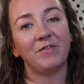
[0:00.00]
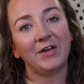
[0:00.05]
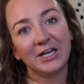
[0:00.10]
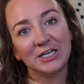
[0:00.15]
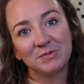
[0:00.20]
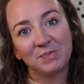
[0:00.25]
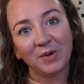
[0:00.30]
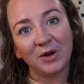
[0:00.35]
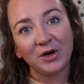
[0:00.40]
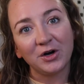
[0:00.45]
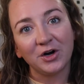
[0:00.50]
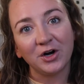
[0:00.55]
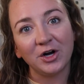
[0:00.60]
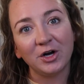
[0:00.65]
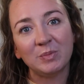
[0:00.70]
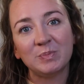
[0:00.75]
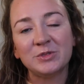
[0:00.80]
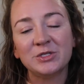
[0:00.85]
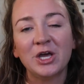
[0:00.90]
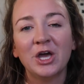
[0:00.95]
Facebook
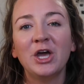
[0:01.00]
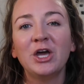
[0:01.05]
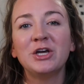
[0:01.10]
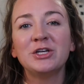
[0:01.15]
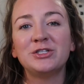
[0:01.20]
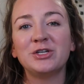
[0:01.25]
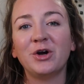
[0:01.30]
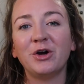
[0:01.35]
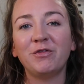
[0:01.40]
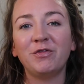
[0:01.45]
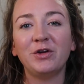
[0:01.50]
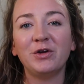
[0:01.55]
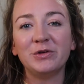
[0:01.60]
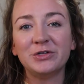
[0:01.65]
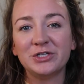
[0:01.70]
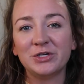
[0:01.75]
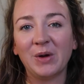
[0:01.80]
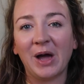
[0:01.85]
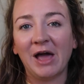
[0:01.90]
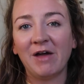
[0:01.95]
groups. So if you
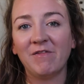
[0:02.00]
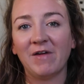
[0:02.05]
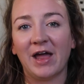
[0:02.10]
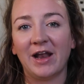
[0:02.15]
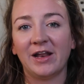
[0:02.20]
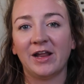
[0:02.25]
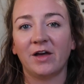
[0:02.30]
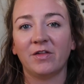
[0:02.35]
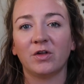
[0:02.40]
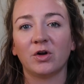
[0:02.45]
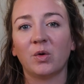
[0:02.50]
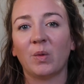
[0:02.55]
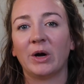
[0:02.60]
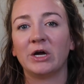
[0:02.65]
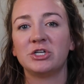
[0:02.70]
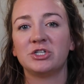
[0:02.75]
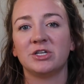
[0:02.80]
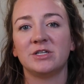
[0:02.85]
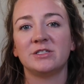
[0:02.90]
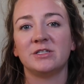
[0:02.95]
do have any other
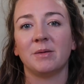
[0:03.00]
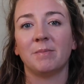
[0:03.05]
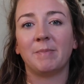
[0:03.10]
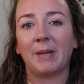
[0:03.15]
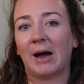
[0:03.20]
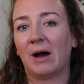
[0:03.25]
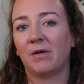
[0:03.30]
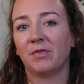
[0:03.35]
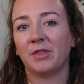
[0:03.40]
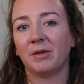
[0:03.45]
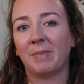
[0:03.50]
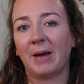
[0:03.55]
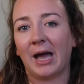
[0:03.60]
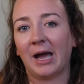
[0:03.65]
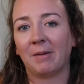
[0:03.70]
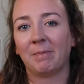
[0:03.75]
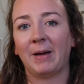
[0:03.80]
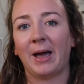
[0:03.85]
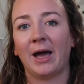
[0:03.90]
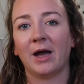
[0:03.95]
questions about the
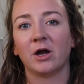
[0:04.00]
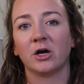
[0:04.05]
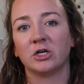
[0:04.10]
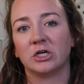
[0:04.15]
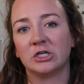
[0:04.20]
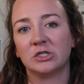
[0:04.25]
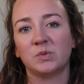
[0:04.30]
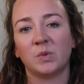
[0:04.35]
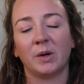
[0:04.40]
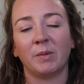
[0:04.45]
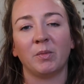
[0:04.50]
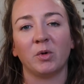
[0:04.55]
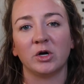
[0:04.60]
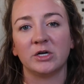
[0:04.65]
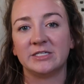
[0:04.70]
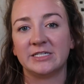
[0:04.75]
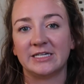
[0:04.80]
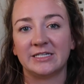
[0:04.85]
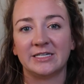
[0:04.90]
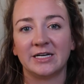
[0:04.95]
backpack or just want
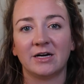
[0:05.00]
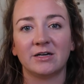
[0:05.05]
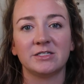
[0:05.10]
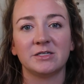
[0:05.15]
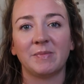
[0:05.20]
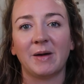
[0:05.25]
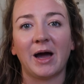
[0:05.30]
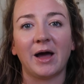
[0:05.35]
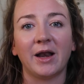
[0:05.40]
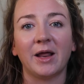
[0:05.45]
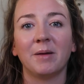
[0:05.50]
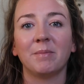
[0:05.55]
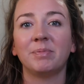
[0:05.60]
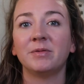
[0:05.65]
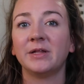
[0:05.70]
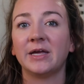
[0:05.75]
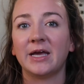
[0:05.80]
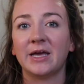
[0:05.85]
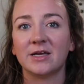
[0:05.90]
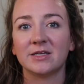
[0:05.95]
more details about it,
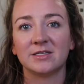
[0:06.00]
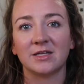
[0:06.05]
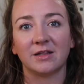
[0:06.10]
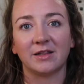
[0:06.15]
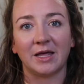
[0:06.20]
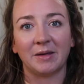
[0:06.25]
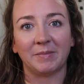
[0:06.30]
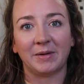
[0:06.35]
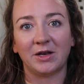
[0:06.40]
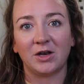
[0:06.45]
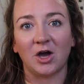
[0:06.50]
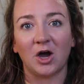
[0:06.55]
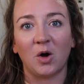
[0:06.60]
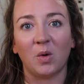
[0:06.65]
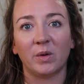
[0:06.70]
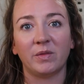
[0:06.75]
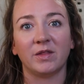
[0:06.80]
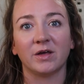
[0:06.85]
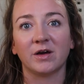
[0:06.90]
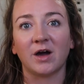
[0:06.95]
please let me
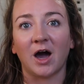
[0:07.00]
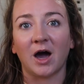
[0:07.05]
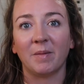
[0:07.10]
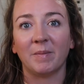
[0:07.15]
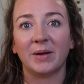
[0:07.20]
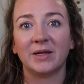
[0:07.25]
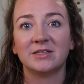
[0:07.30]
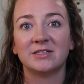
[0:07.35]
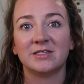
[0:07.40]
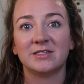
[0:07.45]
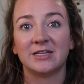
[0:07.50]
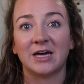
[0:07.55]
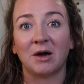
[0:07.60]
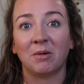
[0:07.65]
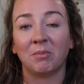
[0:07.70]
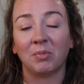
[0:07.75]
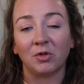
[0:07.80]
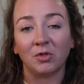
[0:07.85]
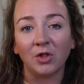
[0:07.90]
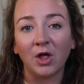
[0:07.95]
know in the comments
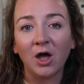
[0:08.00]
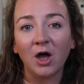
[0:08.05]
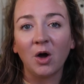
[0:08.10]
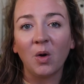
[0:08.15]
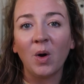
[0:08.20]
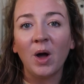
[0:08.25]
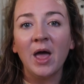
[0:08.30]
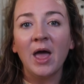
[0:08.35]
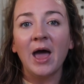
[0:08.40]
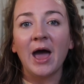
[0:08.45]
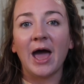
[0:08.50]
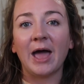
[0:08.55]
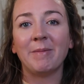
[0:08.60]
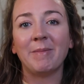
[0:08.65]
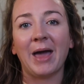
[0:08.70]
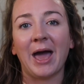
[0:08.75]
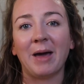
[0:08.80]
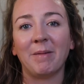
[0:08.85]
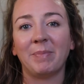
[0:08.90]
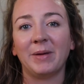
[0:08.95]
down below.
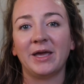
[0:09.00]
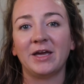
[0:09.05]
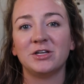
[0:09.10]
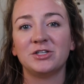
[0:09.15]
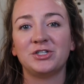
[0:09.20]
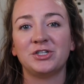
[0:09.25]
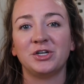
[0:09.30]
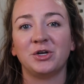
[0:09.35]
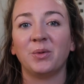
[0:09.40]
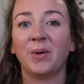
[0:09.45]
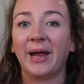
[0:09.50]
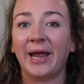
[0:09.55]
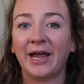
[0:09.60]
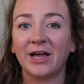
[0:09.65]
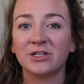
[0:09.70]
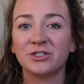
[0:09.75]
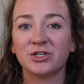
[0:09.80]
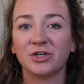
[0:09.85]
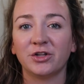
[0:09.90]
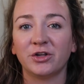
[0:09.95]
I'm happy to
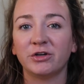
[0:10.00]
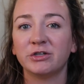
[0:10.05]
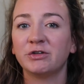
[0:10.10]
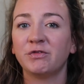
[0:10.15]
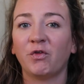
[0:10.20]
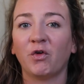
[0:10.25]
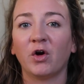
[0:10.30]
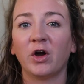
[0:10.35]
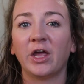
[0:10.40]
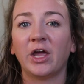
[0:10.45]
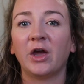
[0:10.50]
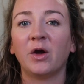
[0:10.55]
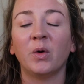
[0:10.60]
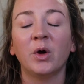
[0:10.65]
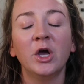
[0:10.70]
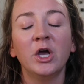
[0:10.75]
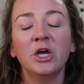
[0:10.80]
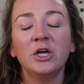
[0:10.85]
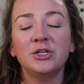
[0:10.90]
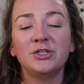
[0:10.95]
answer those for
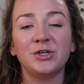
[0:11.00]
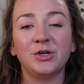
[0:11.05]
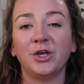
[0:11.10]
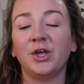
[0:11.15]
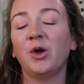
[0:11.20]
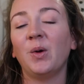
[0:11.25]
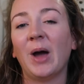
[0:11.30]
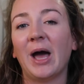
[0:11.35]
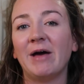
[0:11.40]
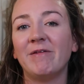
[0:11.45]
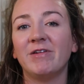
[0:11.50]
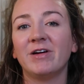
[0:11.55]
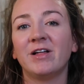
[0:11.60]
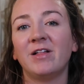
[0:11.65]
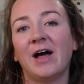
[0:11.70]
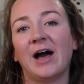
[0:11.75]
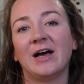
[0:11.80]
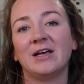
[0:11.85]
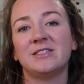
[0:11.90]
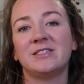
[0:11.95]
you. Do you have a
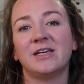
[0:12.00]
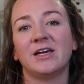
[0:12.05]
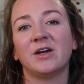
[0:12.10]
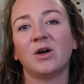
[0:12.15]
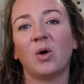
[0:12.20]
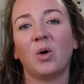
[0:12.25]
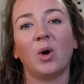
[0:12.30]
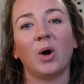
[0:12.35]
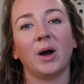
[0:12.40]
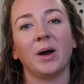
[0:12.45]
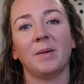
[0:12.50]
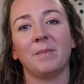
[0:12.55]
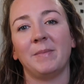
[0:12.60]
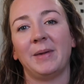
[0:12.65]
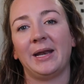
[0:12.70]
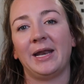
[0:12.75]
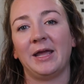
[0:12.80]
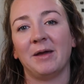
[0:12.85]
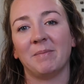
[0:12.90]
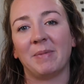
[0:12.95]
classic or
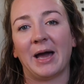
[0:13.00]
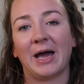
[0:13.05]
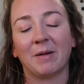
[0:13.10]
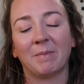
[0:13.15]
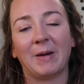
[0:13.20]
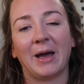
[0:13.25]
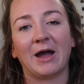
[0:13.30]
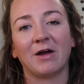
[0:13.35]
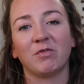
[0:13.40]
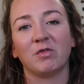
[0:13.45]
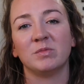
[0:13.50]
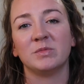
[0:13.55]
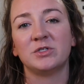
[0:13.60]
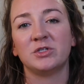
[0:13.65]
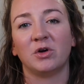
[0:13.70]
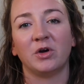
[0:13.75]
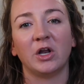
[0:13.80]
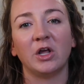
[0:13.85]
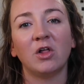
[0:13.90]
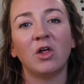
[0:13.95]
mini backpack from
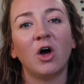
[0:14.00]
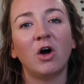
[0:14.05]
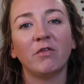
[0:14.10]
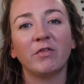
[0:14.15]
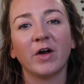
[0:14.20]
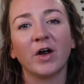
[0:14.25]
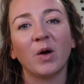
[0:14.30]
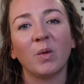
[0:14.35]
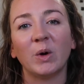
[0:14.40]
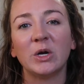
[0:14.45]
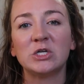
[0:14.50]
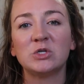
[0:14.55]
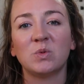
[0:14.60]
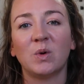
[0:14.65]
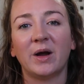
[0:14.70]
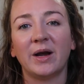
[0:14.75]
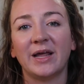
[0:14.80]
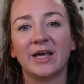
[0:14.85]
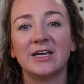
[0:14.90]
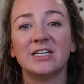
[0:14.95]
Stoney Clover? Which
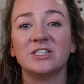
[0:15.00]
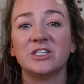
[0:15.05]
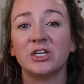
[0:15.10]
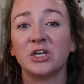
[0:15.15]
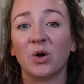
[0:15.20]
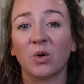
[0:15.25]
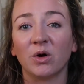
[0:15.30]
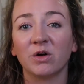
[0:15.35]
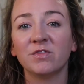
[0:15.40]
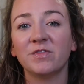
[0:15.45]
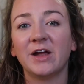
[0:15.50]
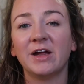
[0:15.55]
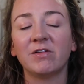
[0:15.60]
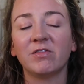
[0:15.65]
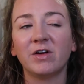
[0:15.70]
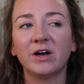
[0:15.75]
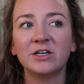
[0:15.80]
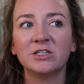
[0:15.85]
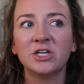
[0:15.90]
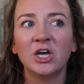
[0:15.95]
one is your
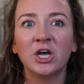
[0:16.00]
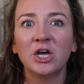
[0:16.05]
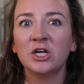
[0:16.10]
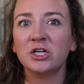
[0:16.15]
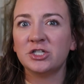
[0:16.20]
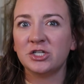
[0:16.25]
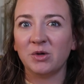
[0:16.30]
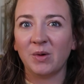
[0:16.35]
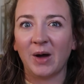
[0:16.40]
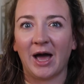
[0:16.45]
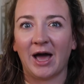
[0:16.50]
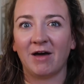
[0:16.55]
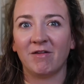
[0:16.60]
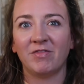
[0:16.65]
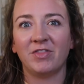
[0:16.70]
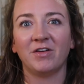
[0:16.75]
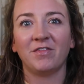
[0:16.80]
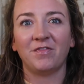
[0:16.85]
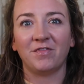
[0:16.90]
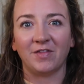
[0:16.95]
favorite? Do you
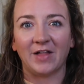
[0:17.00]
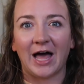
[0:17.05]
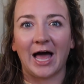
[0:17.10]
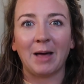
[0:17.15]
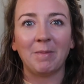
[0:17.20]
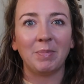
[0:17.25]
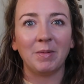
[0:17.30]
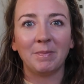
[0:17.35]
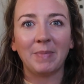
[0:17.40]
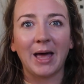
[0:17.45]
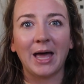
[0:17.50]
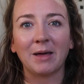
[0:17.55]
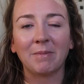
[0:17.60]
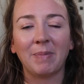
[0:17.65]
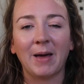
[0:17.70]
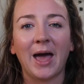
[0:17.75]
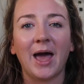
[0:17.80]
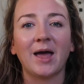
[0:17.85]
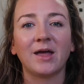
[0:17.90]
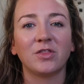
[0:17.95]
have the flap
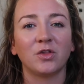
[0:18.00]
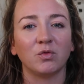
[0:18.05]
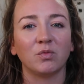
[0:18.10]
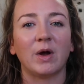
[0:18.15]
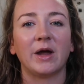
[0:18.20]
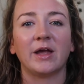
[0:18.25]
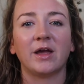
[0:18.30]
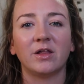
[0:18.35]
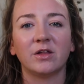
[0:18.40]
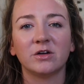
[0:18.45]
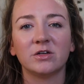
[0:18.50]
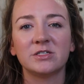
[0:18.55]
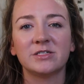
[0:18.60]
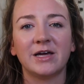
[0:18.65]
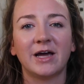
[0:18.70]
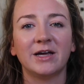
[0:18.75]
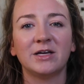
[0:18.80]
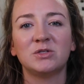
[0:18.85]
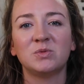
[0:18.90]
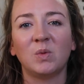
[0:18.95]
backpack, the regular
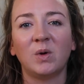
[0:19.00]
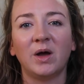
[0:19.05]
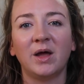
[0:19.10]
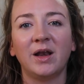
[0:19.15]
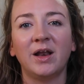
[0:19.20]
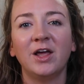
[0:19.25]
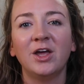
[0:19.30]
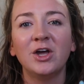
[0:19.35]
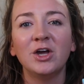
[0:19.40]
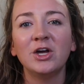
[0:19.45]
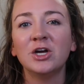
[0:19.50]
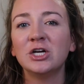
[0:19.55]
size one?